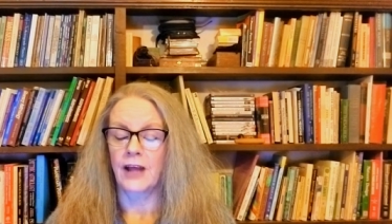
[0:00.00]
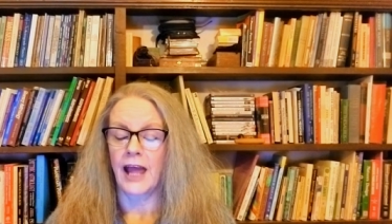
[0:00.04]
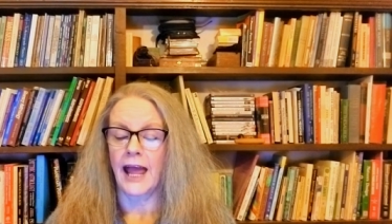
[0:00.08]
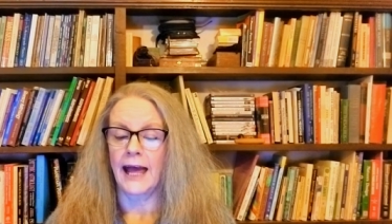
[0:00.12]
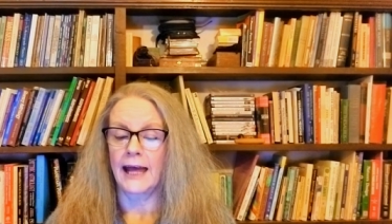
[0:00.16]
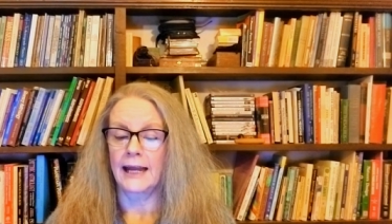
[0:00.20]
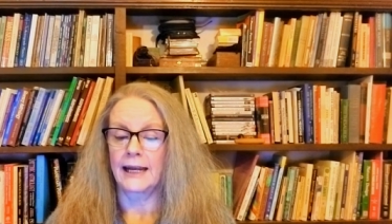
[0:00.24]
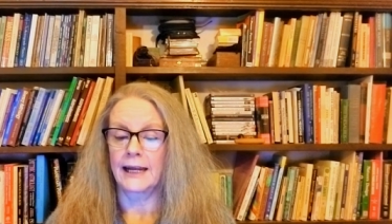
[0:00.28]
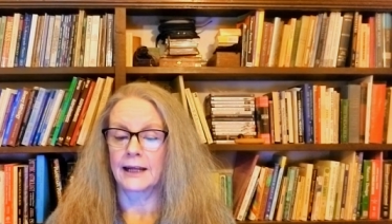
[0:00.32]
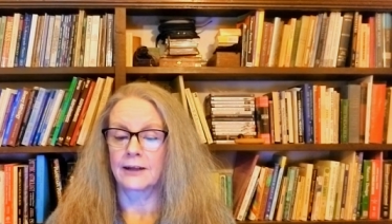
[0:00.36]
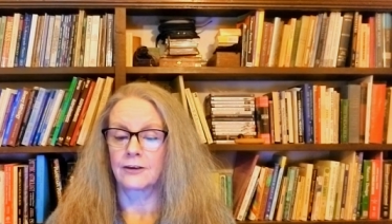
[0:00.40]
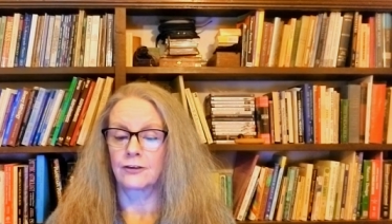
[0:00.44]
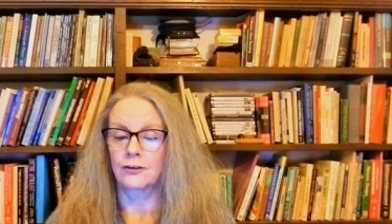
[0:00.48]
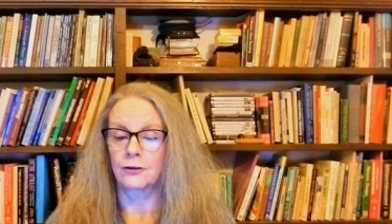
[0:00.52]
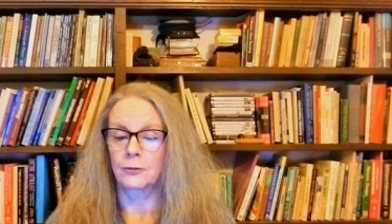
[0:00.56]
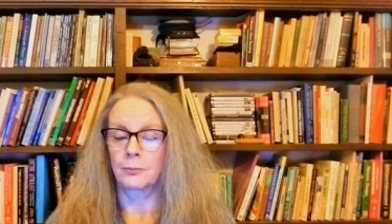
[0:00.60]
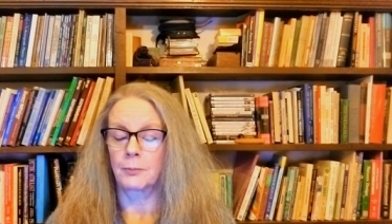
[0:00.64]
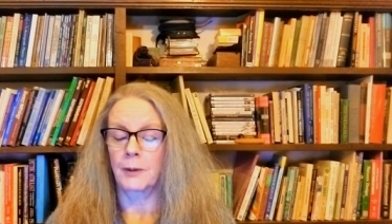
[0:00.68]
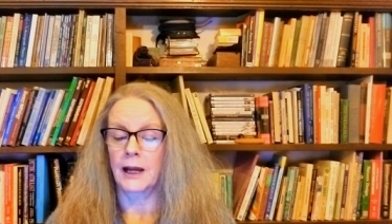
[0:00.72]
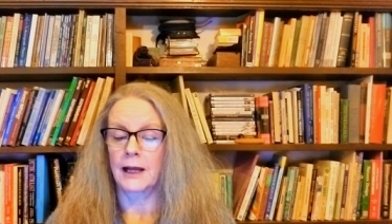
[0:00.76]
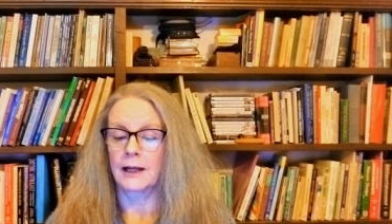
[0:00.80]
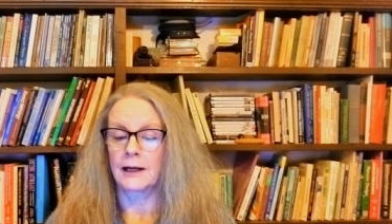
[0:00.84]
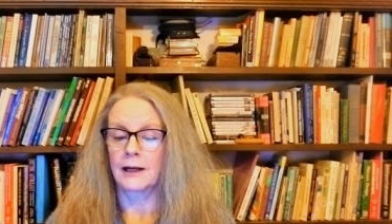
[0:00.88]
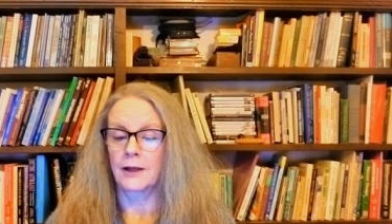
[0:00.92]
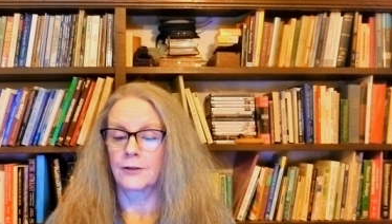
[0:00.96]
annexed
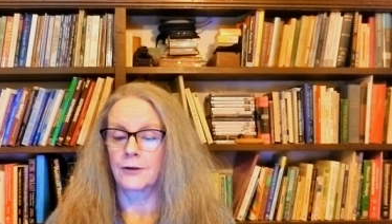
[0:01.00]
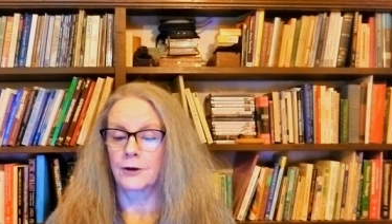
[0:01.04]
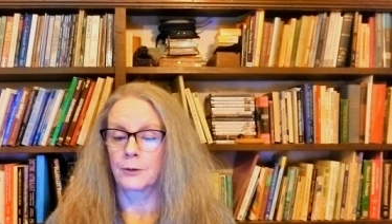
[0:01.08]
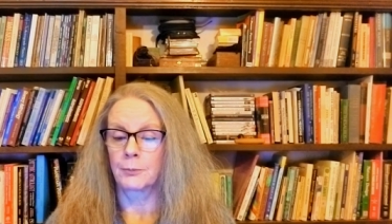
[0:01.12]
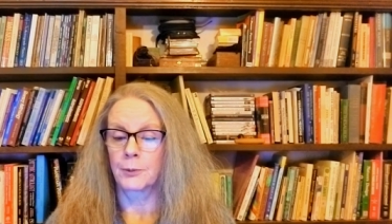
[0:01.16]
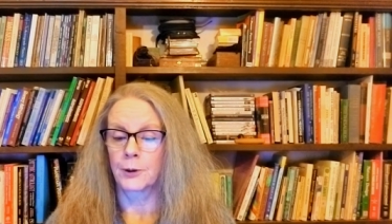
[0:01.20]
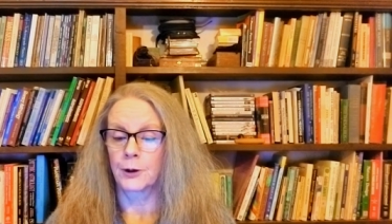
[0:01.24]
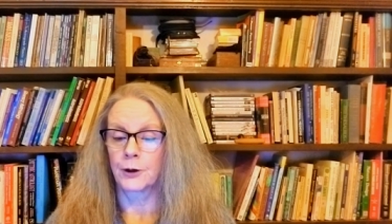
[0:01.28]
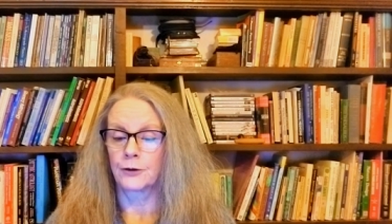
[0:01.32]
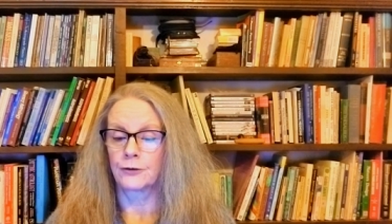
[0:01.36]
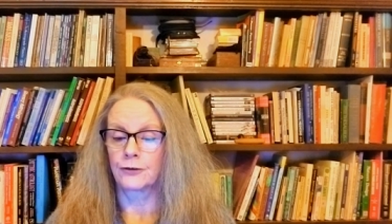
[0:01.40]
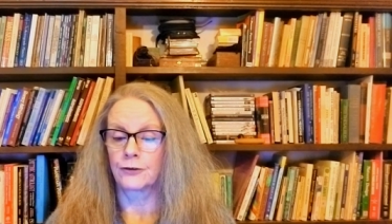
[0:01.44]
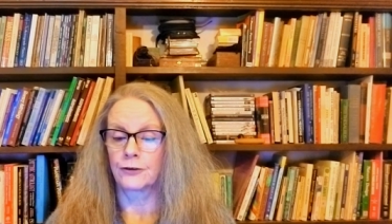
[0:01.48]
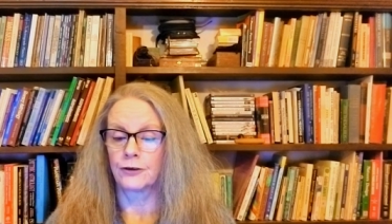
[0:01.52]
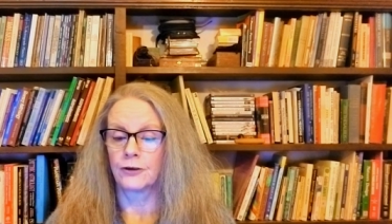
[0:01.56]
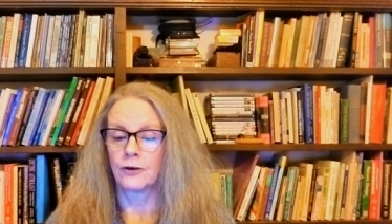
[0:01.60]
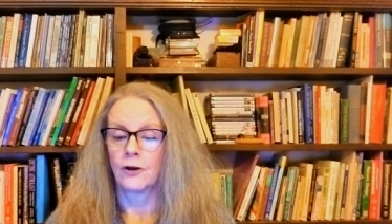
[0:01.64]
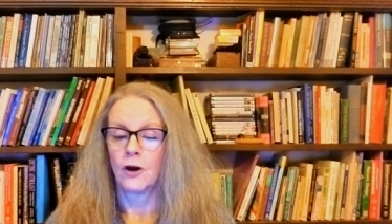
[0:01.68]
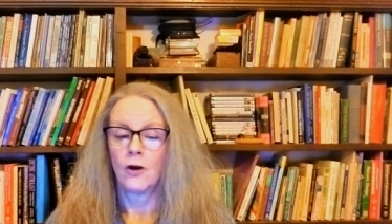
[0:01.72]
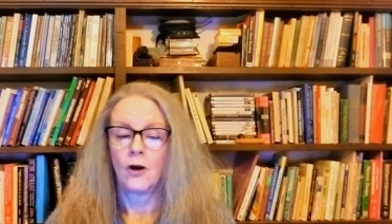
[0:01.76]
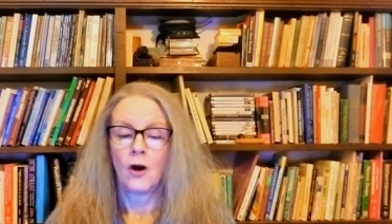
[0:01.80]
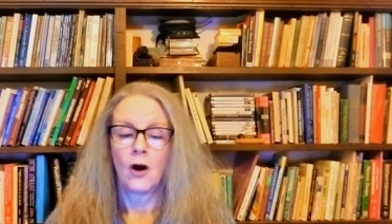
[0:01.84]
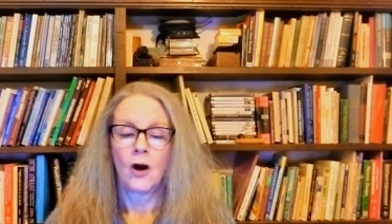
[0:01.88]
by another person